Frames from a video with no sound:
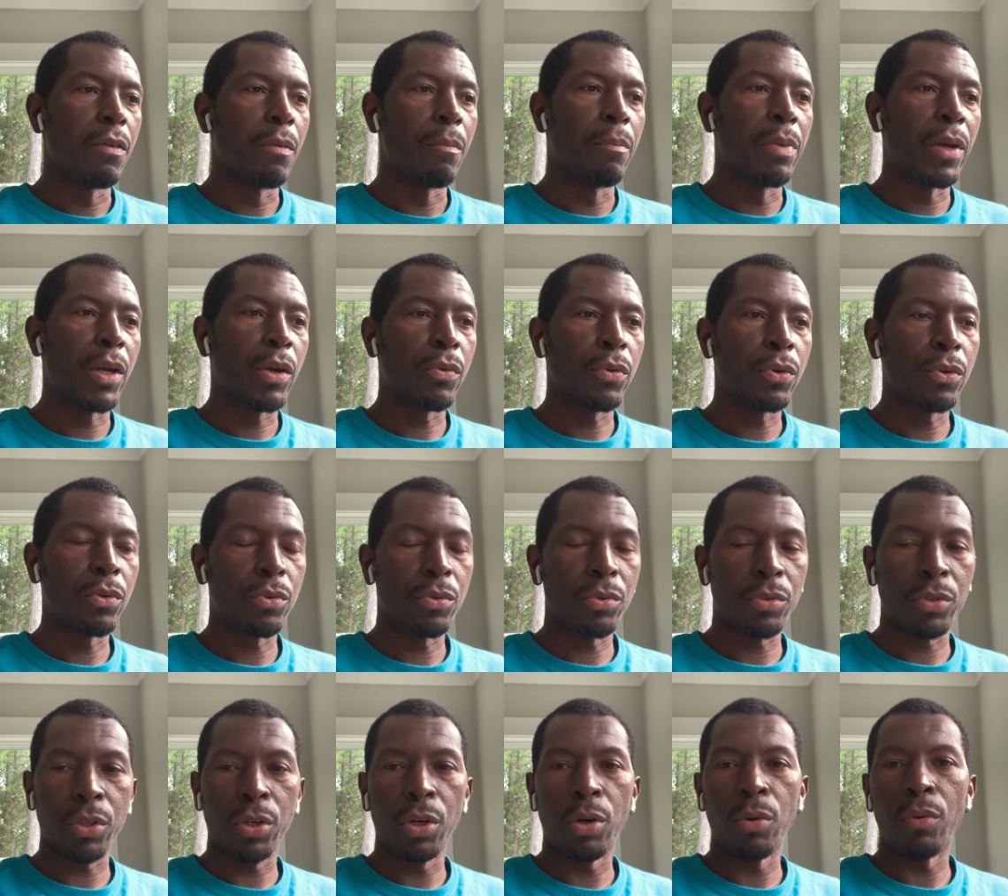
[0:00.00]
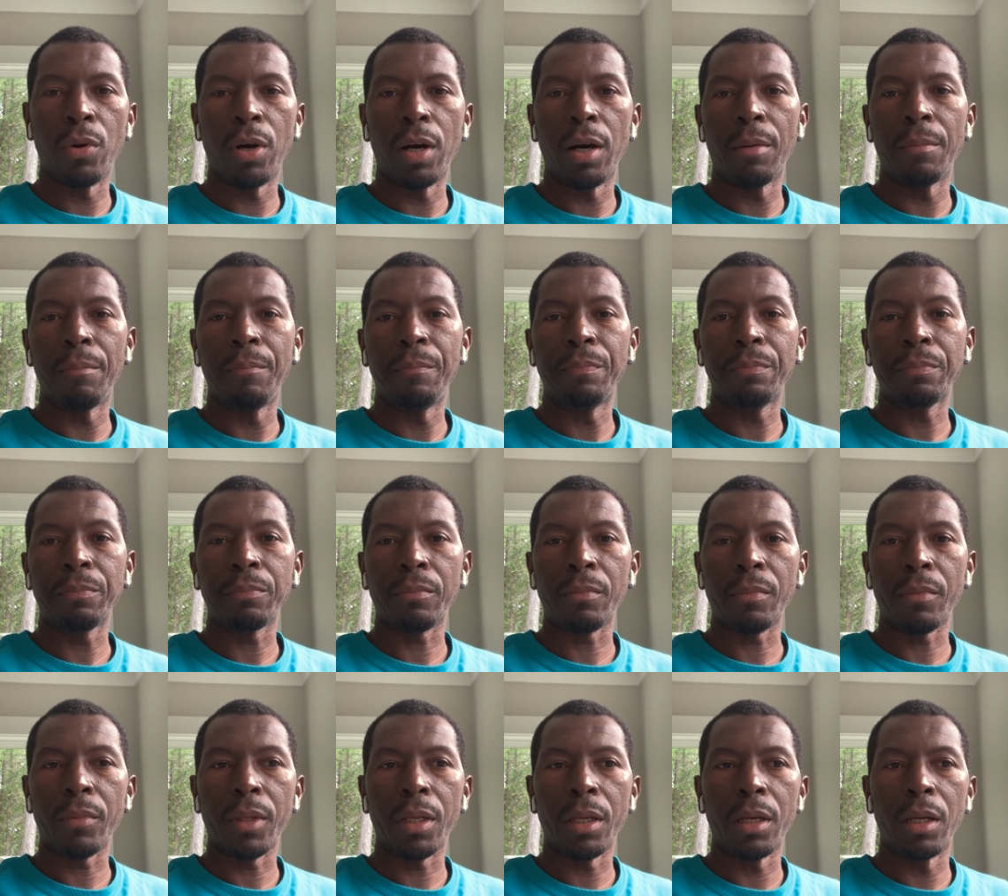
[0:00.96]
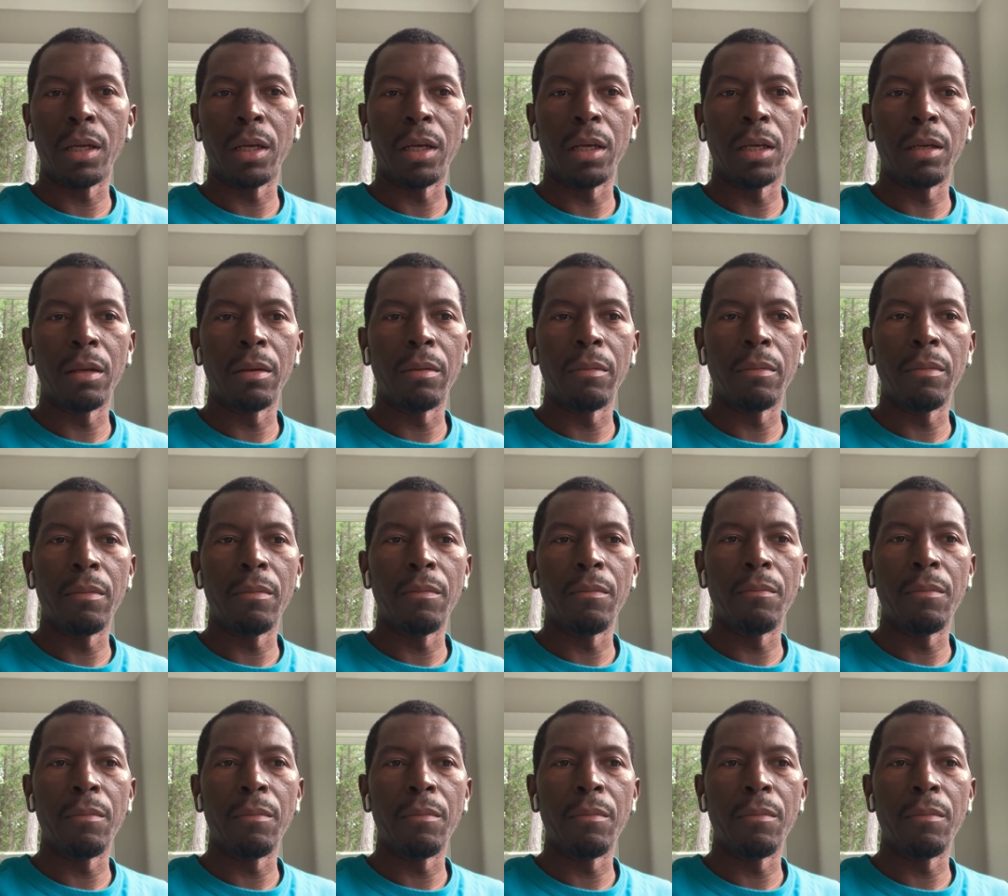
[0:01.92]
But barriers go up, and